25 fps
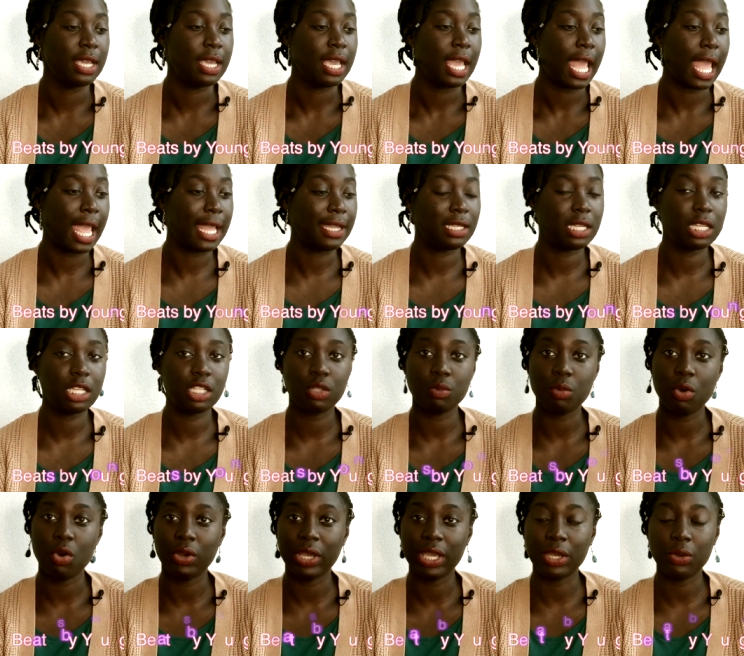And she's
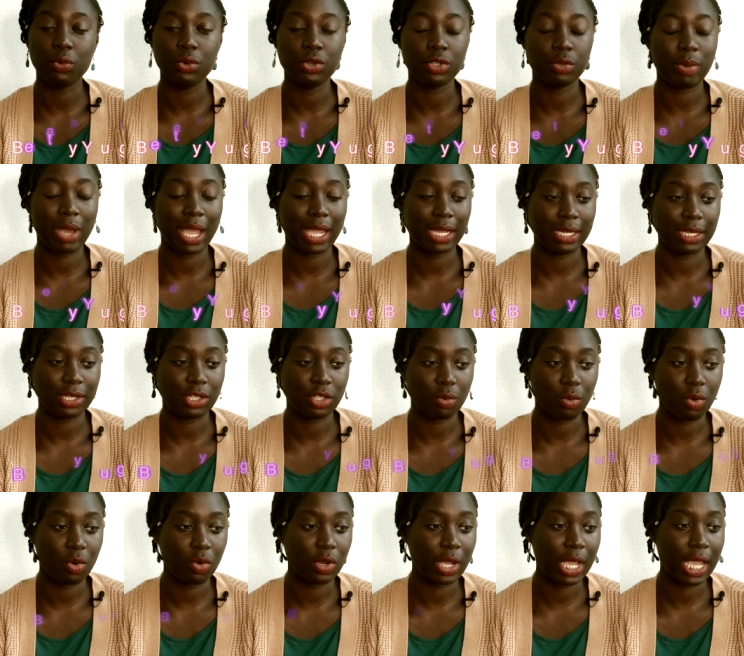smoking. Who's buying the
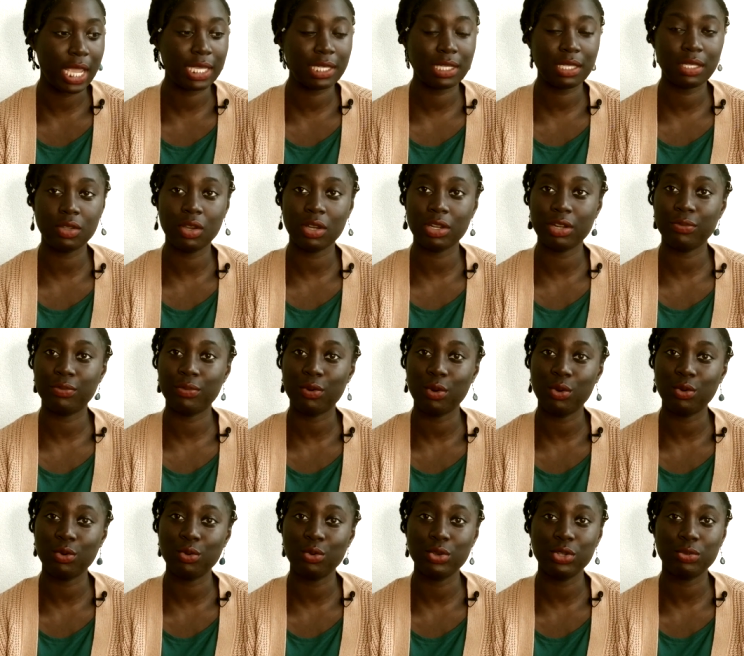smoke? And she's got a
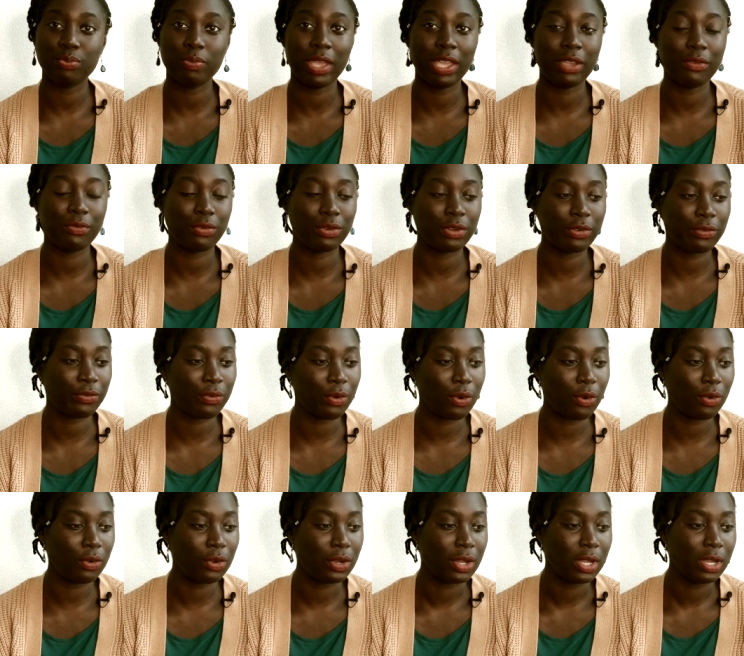phone. Who's paying for the
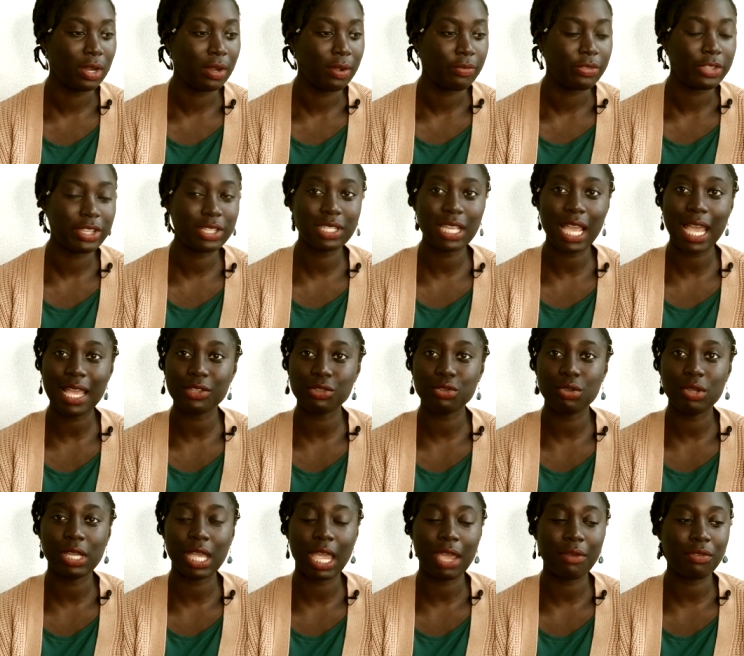phone? This guy is
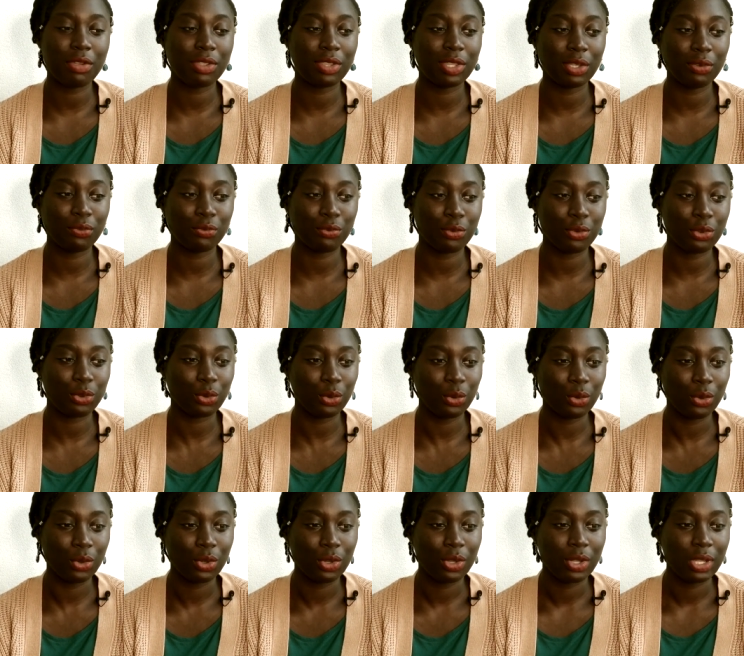doing everything for you.
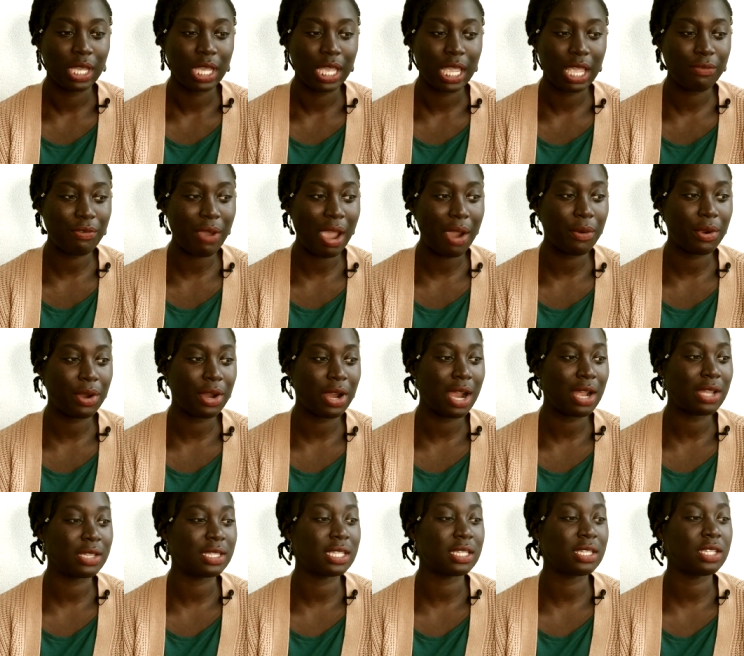If I were her,
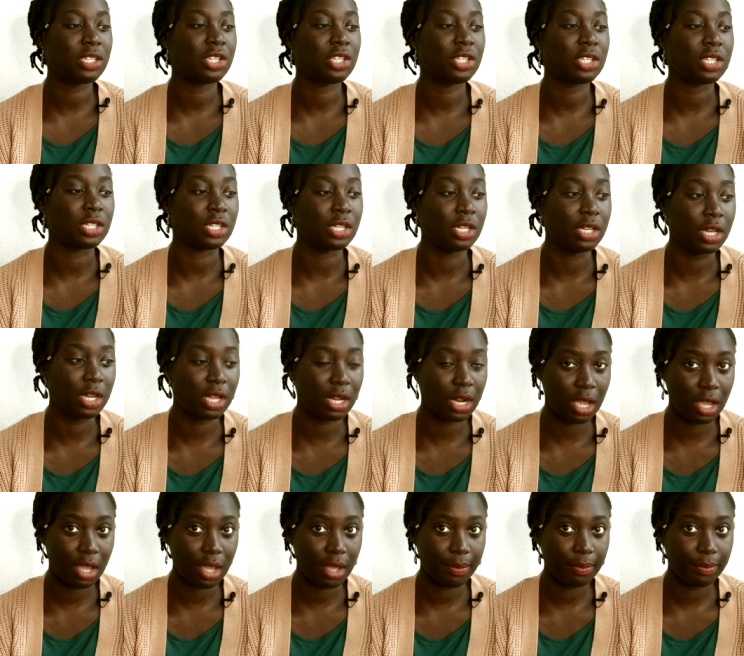I'd just shut
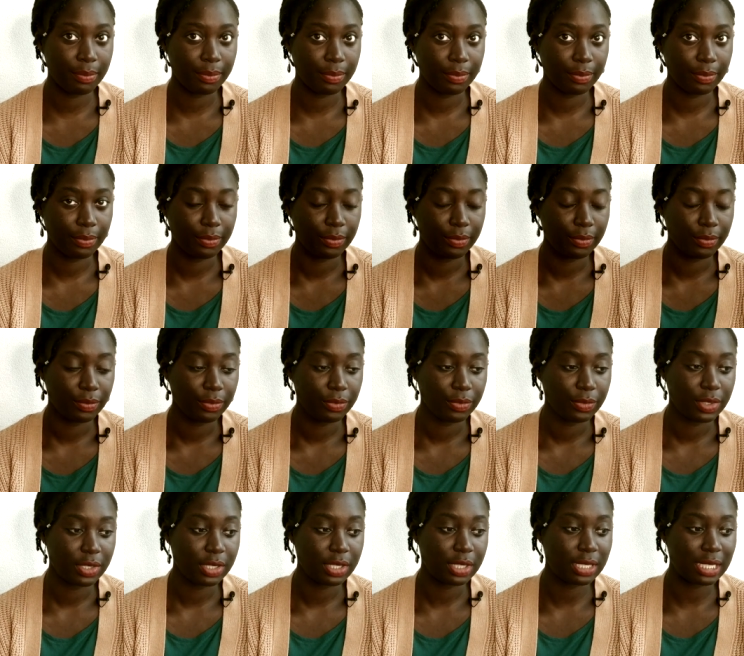up,
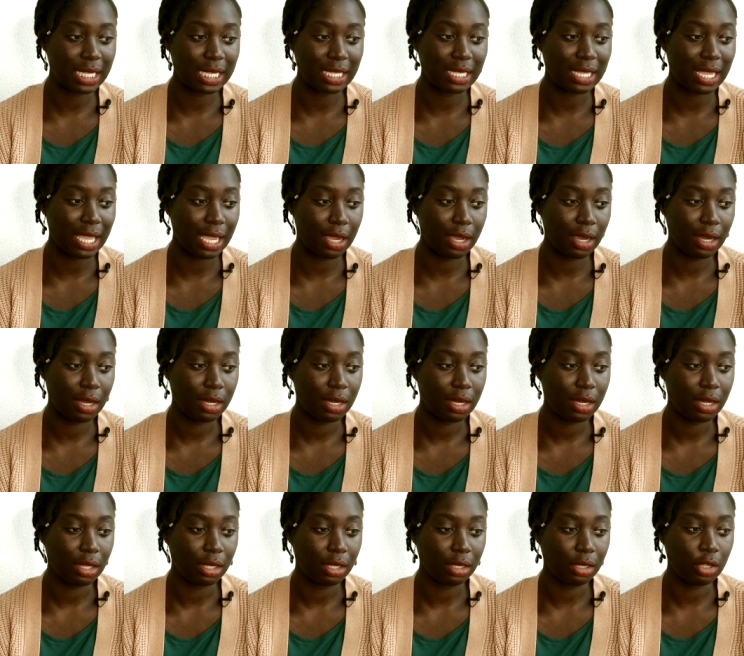sit there,
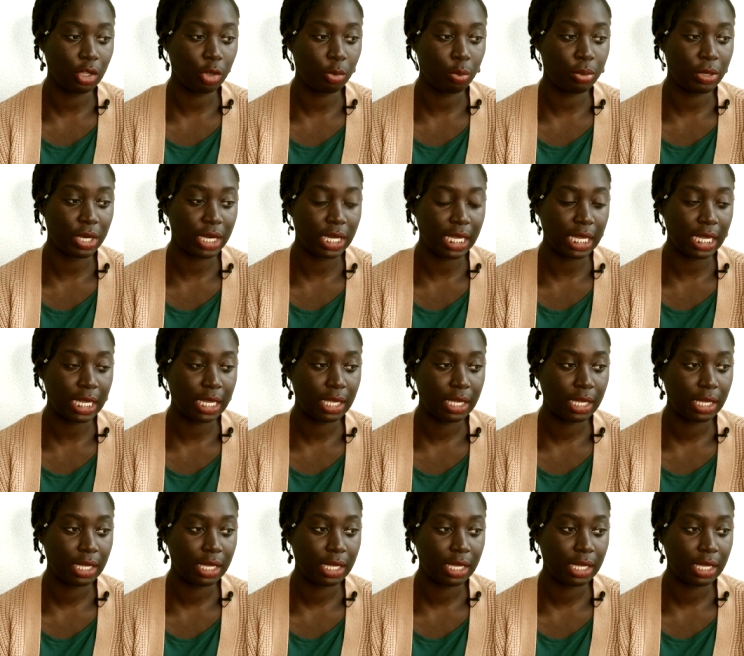look pretty,